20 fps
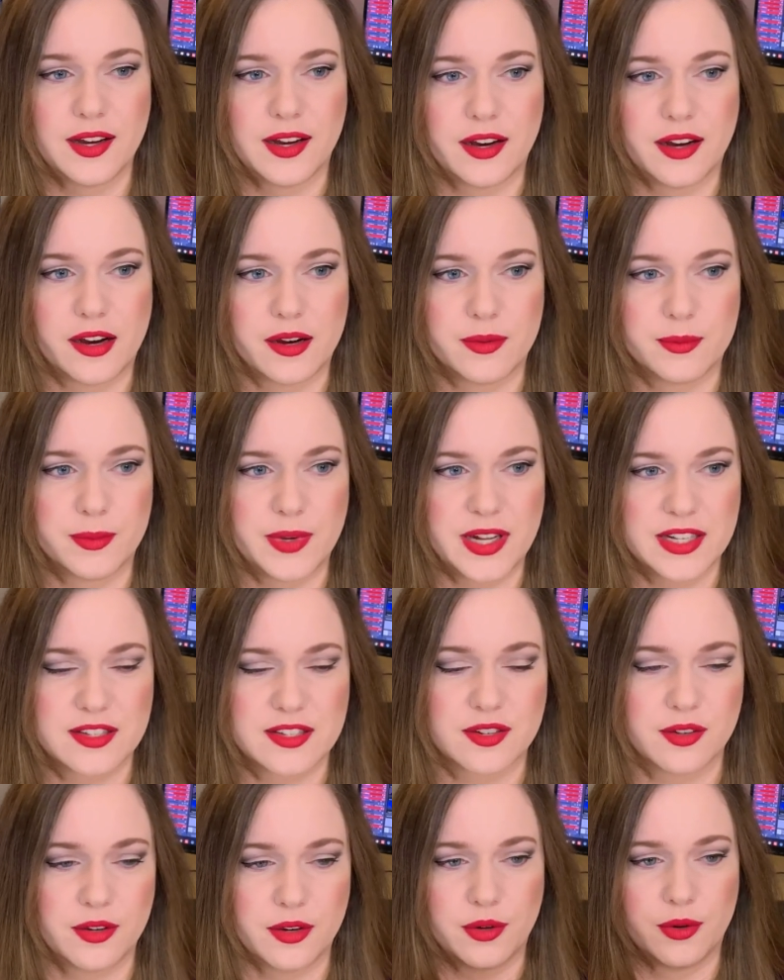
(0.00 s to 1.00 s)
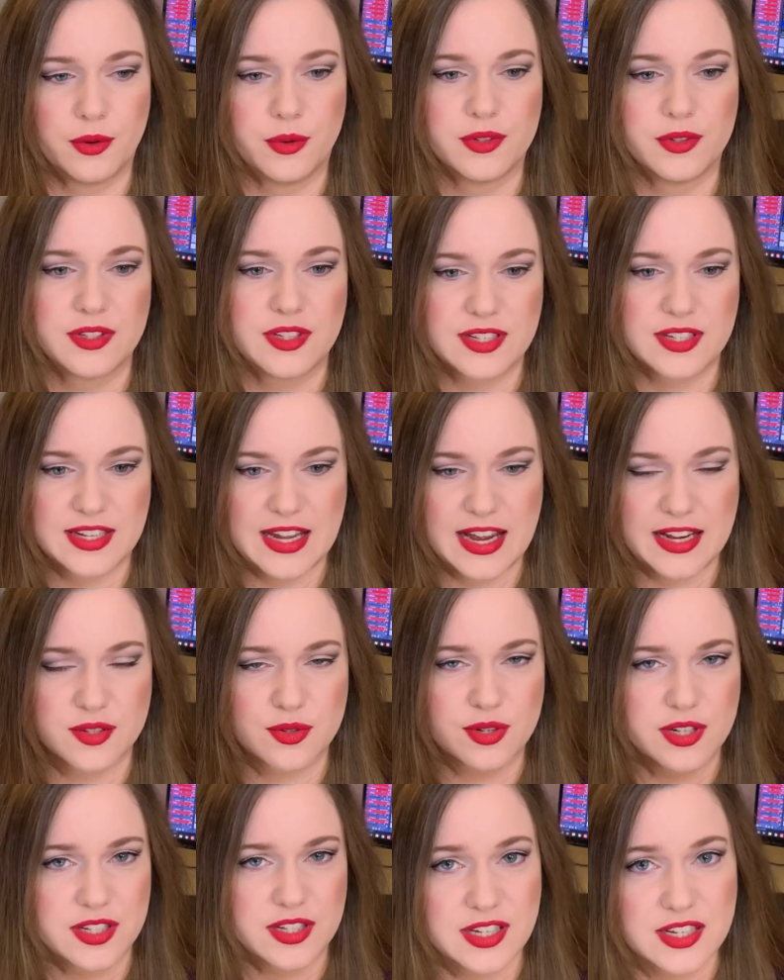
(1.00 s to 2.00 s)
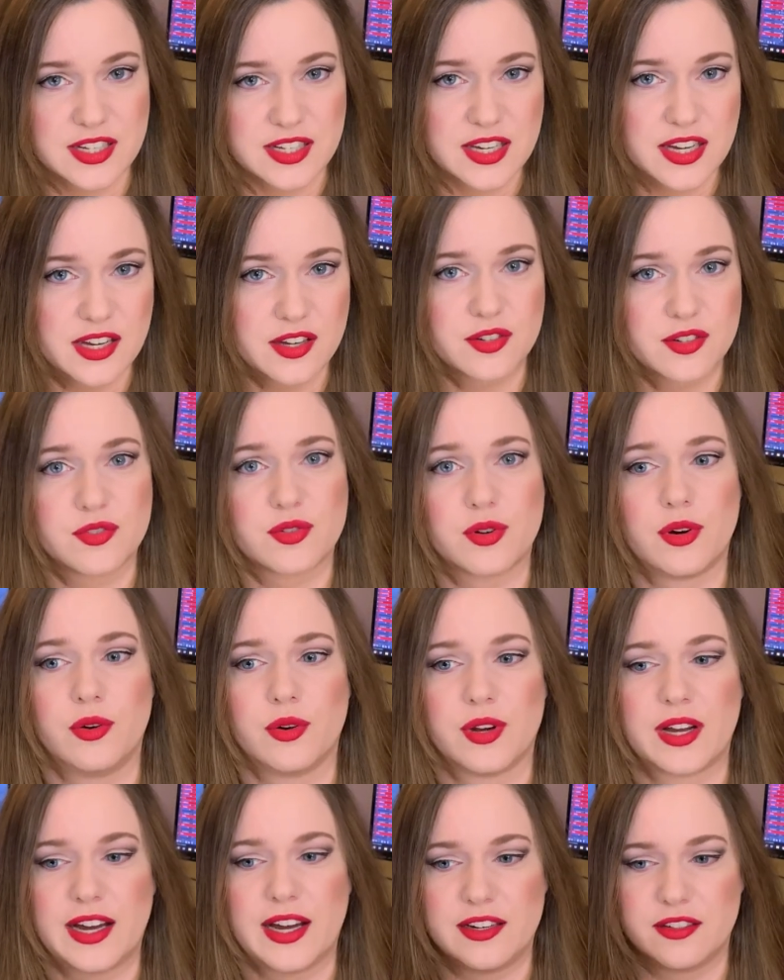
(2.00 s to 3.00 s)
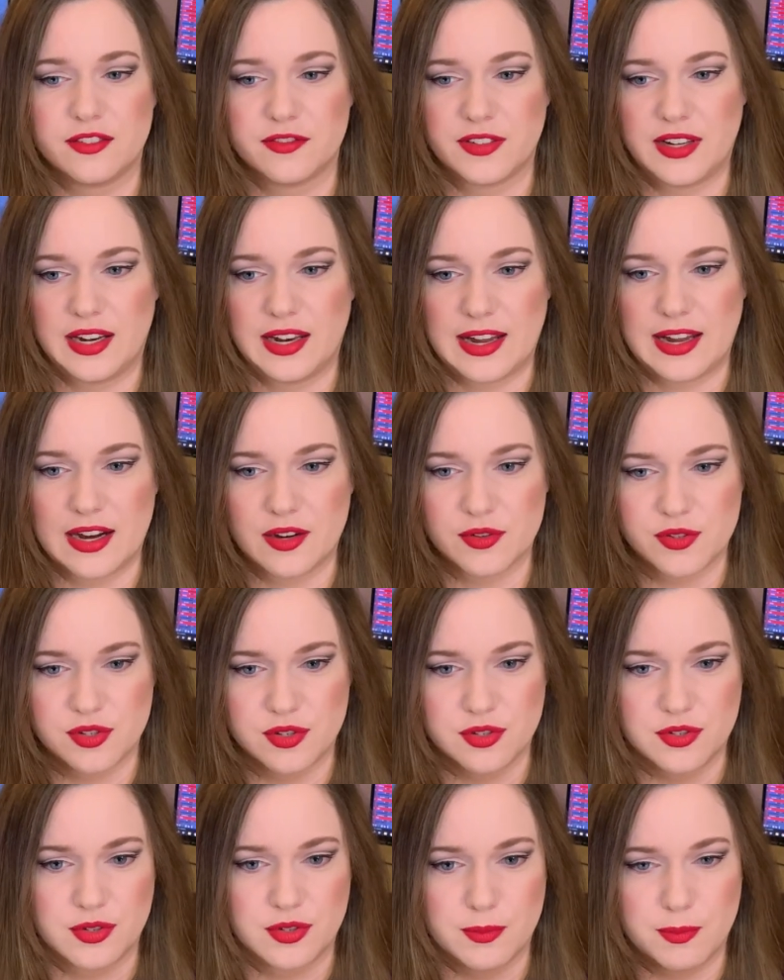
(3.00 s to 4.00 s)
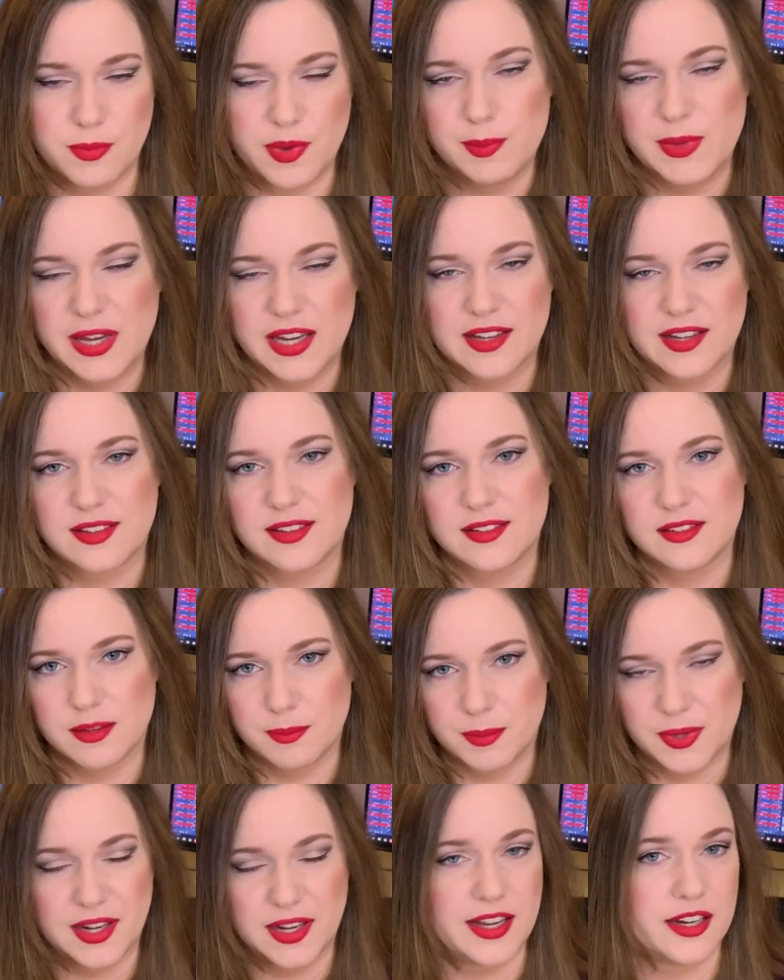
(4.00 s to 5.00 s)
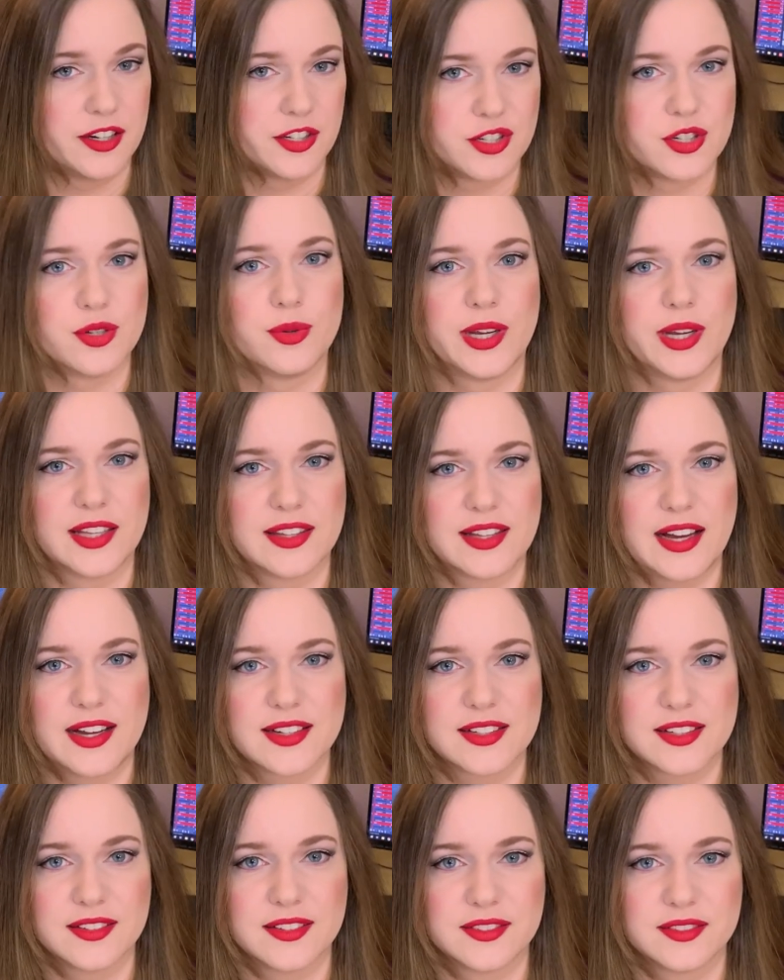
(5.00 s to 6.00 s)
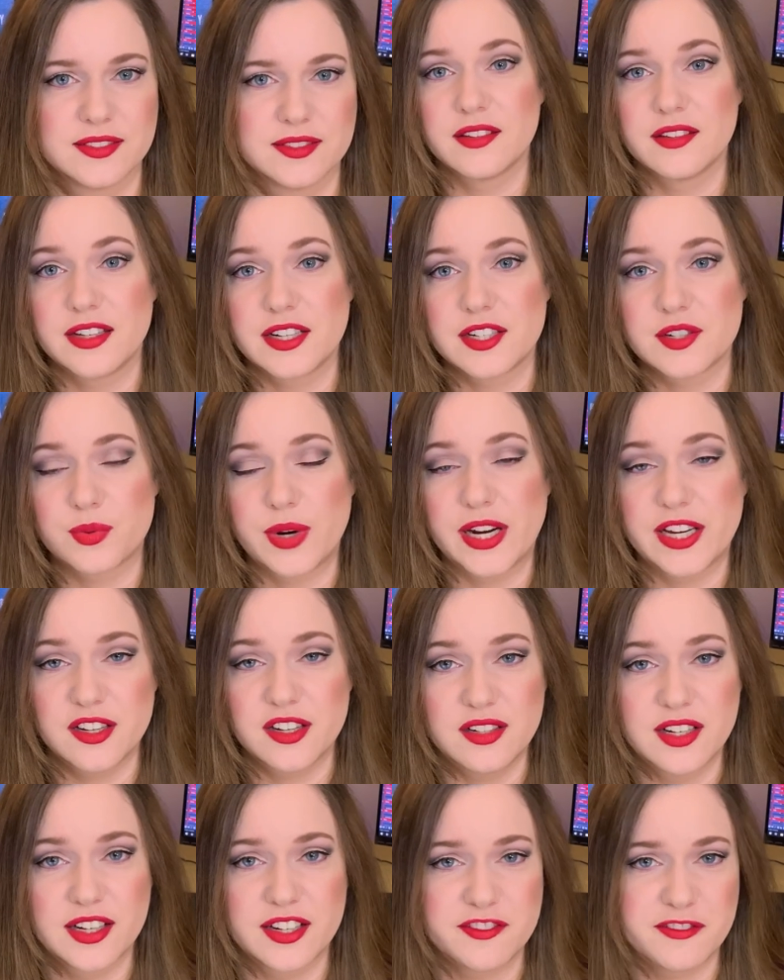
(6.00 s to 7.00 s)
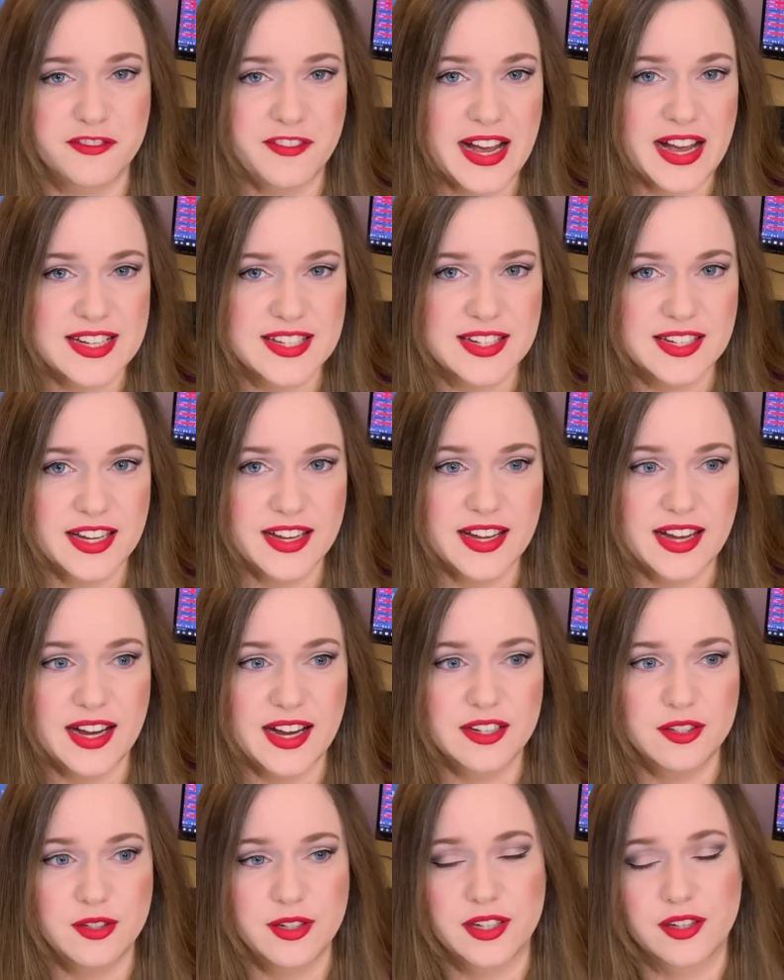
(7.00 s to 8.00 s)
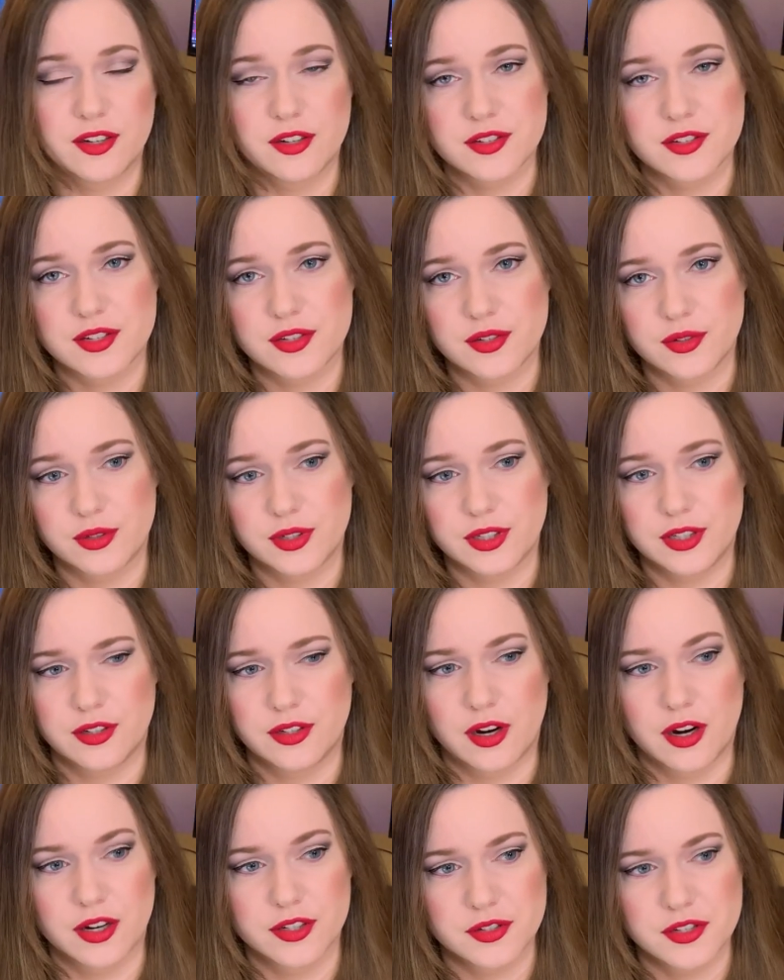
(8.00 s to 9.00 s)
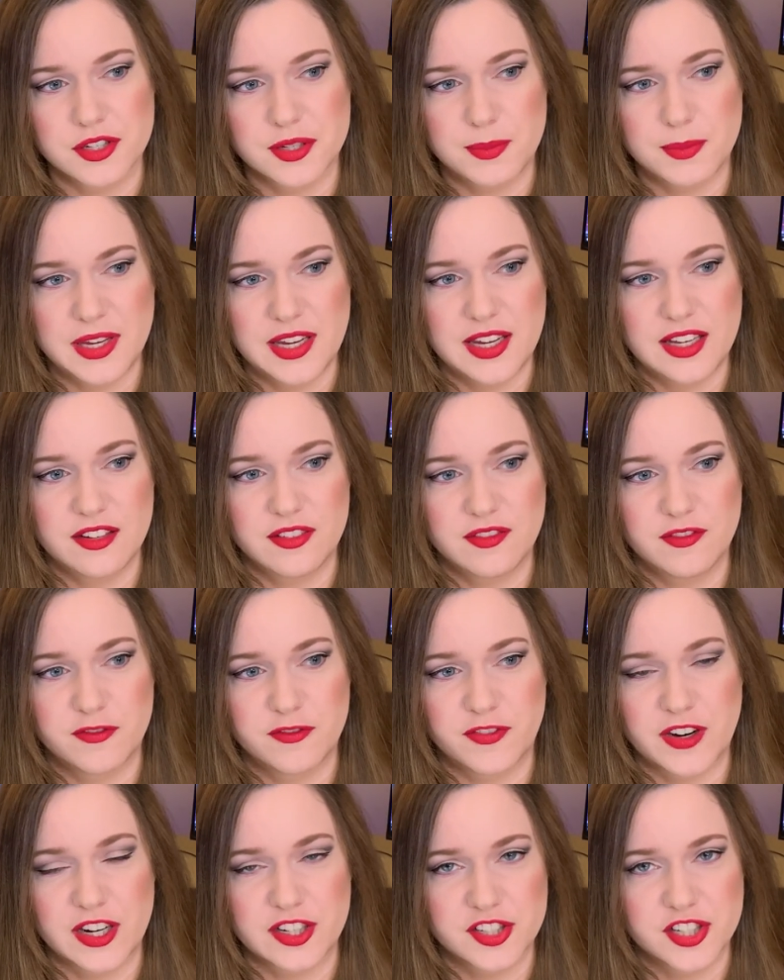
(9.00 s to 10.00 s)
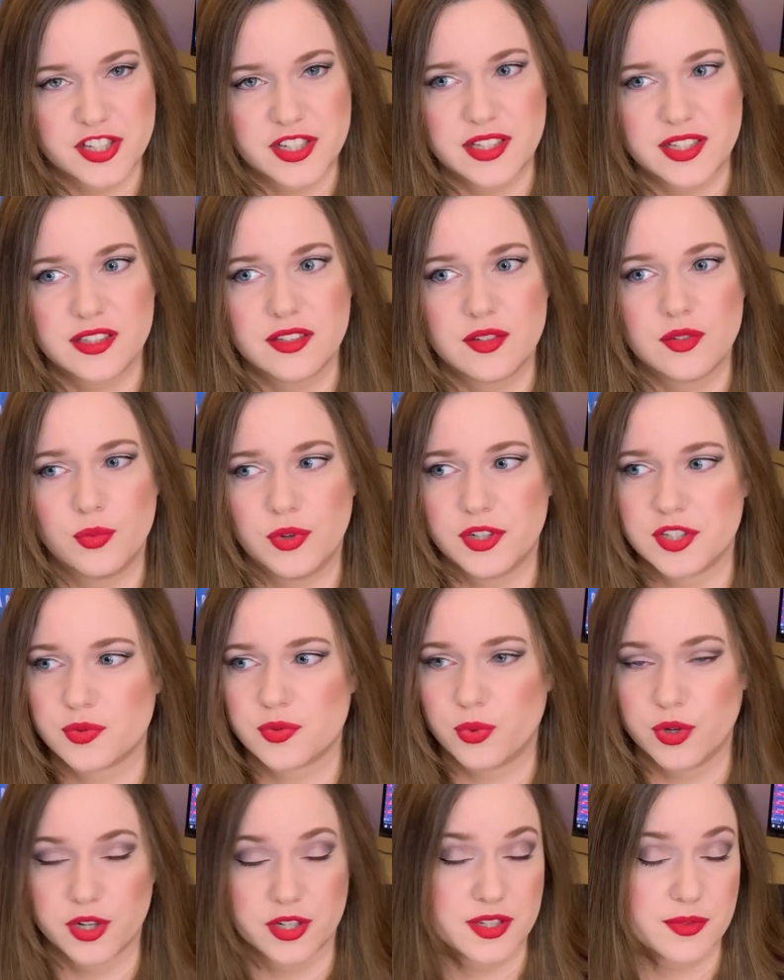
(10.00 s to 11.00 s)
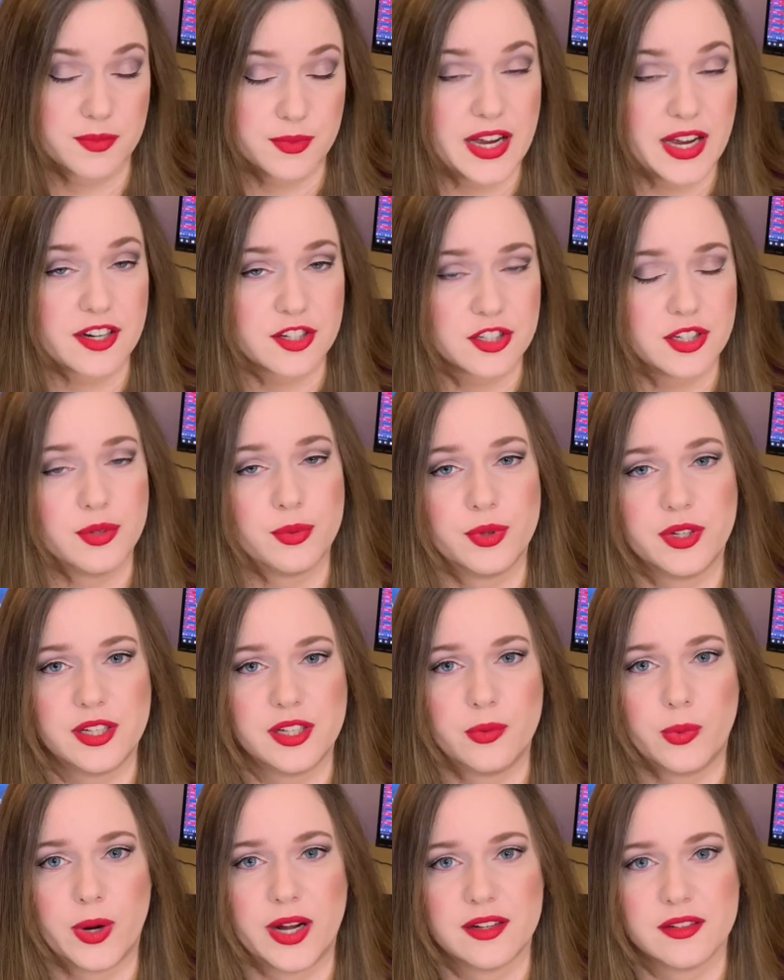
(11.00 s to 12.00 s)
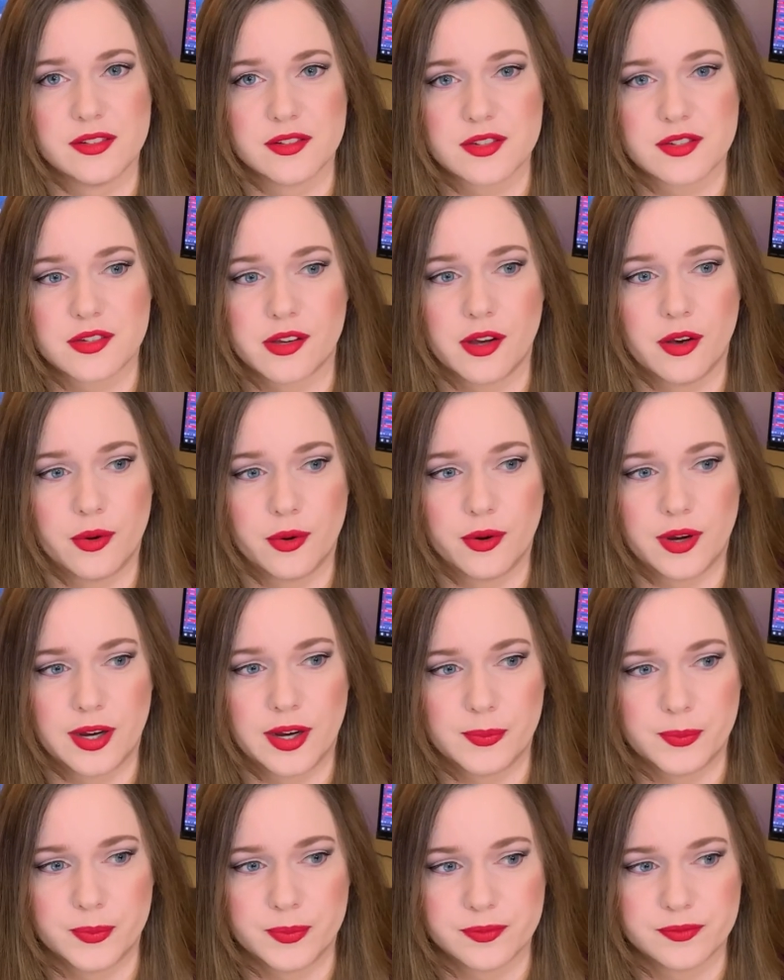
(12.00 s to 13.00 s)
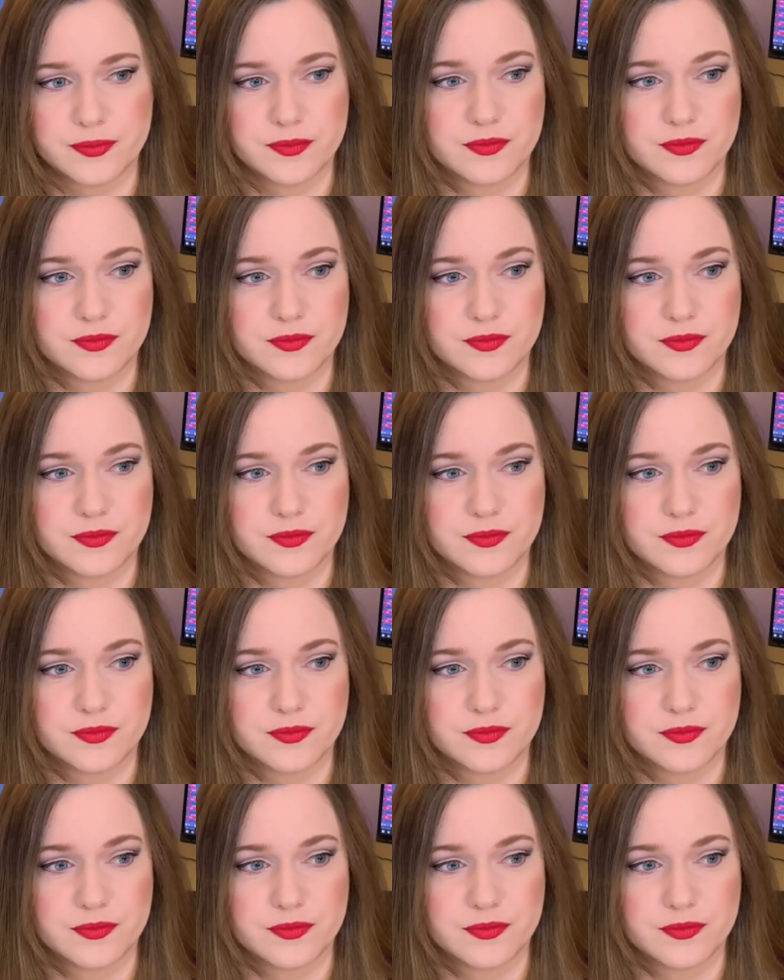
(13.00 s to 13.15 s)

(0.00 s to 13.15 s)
And so this extra CC control kind of allows you to mimic the player doing that. There's regular and fast legato, and also an auto speed function, which works actually really well. So